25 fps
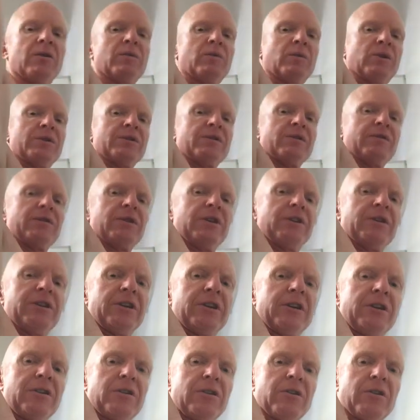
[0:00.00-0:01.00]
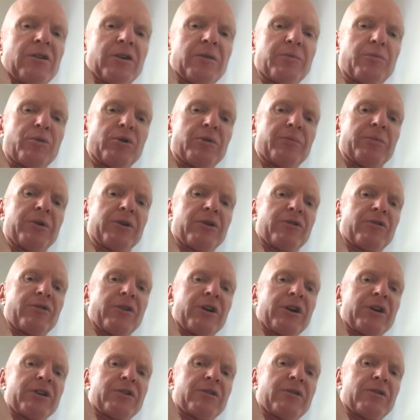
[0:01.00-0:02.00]
Once I've done that, I'm going to put a bit of
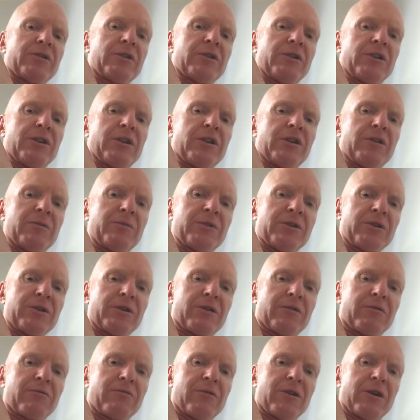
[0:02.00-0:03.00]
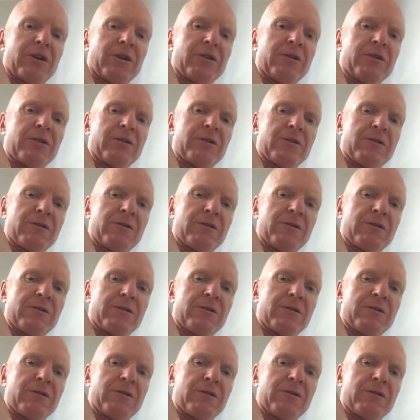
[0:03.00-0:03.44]
traction on it, and I'm just going to run